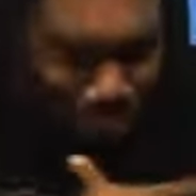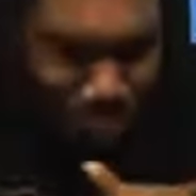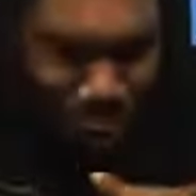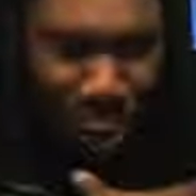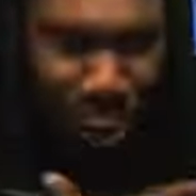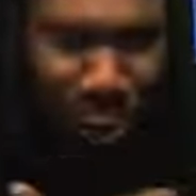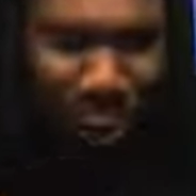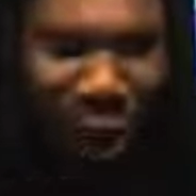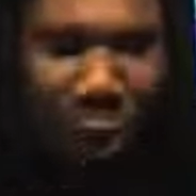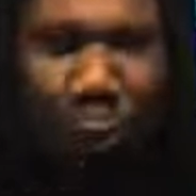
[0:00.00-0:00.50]

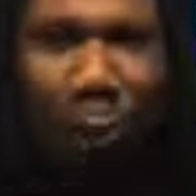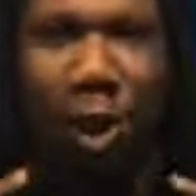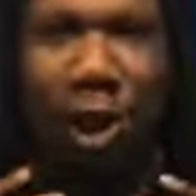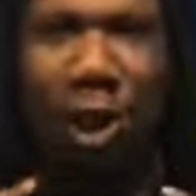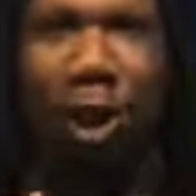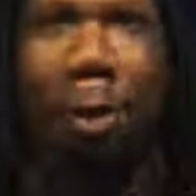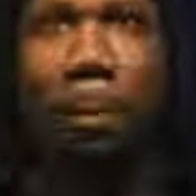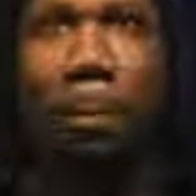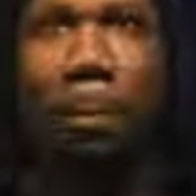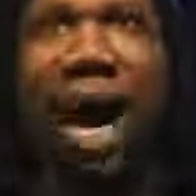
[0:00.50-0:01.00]
music
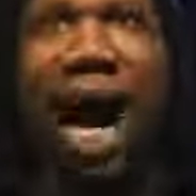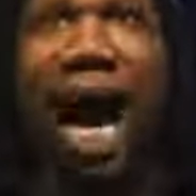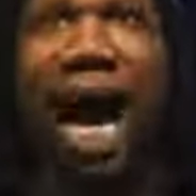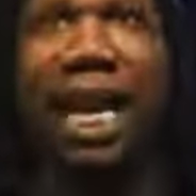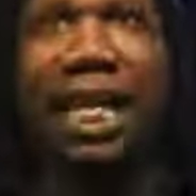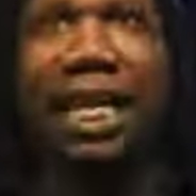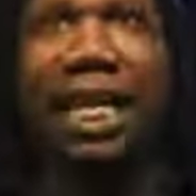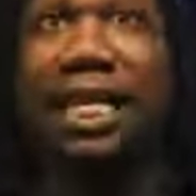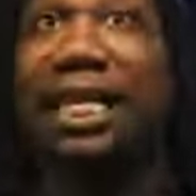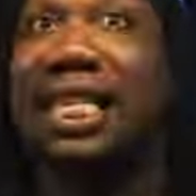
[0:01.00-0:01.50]
with your
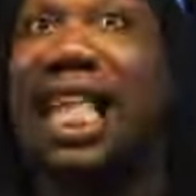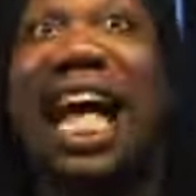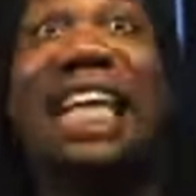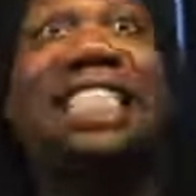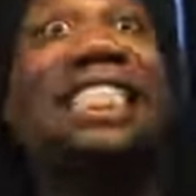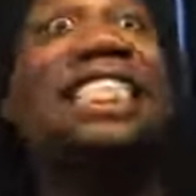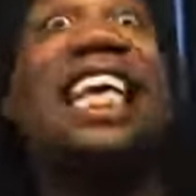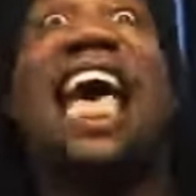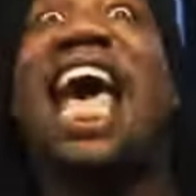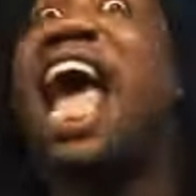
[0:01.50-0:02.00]
body.
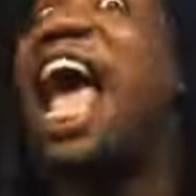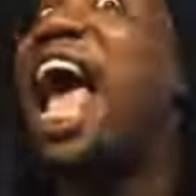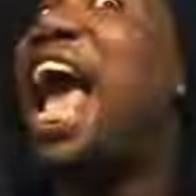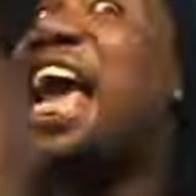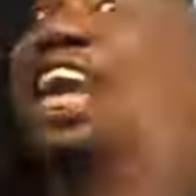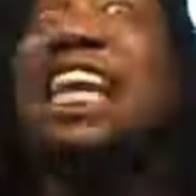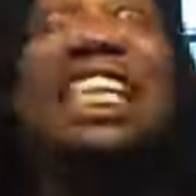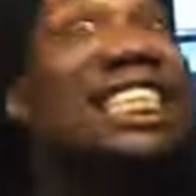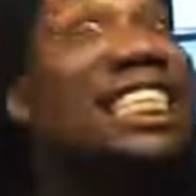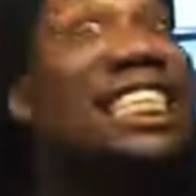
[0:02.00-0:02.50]
That's
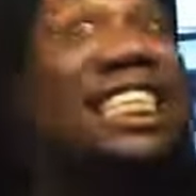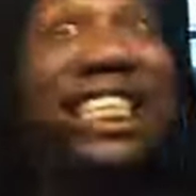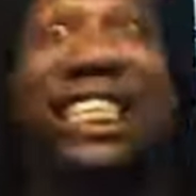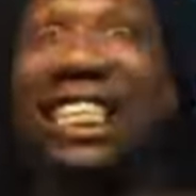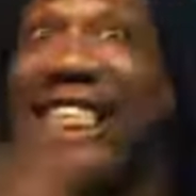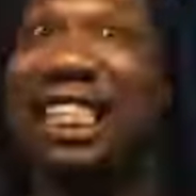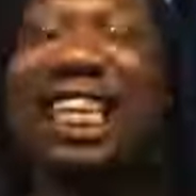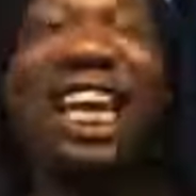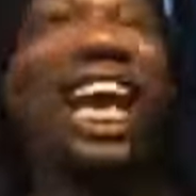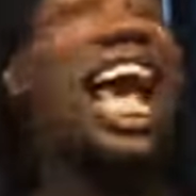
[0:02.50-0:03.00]

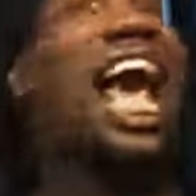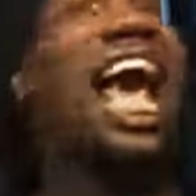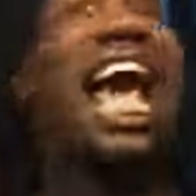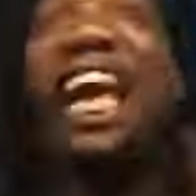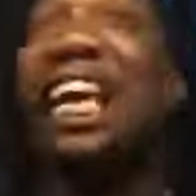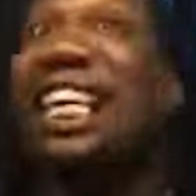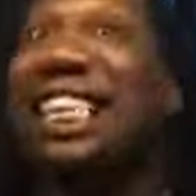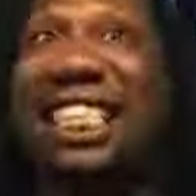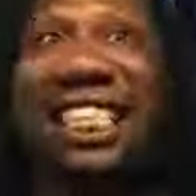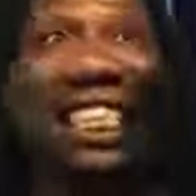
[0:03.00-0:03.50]
ancient,
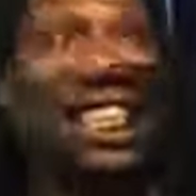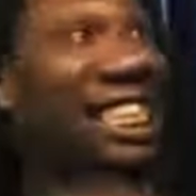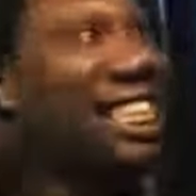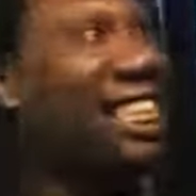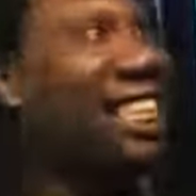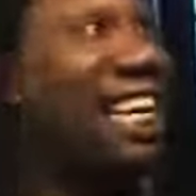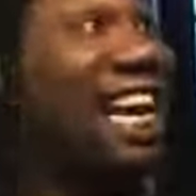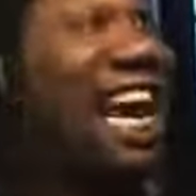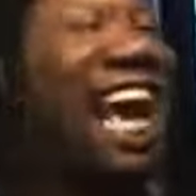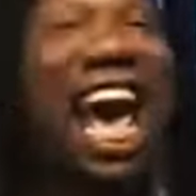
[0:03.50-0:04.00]

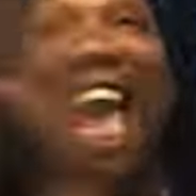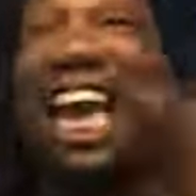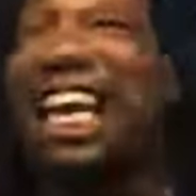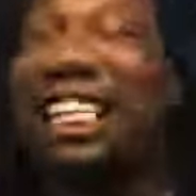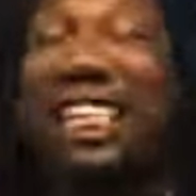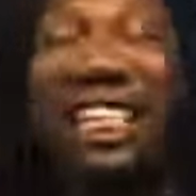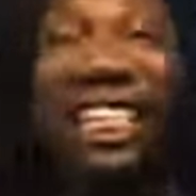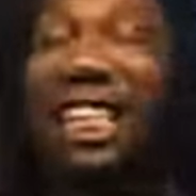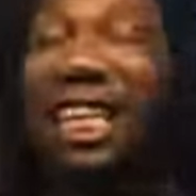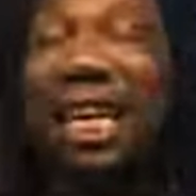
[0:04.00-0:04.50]
ancient,
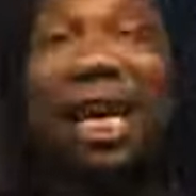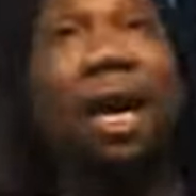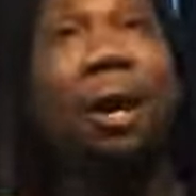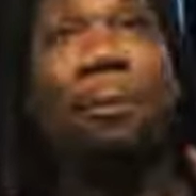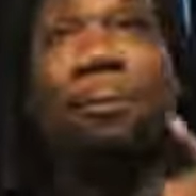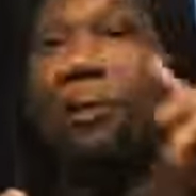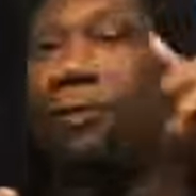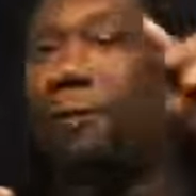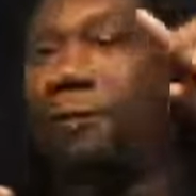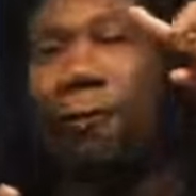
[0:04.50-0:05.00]
ancient.
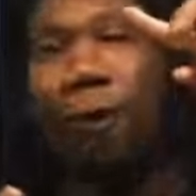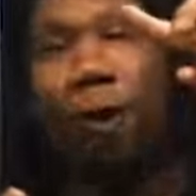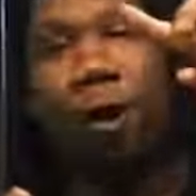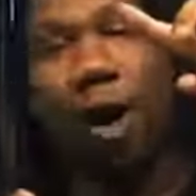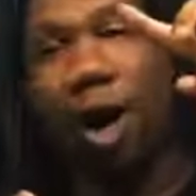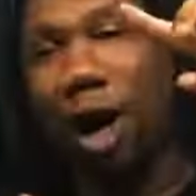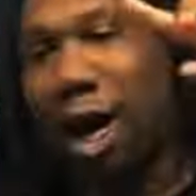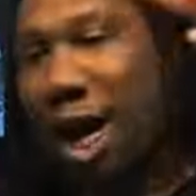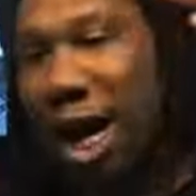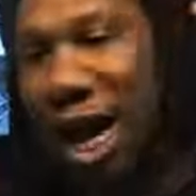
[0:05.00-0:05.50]

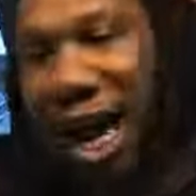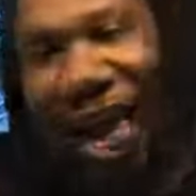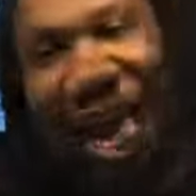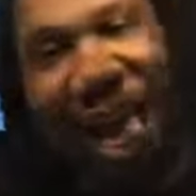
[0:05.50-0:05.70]
Before,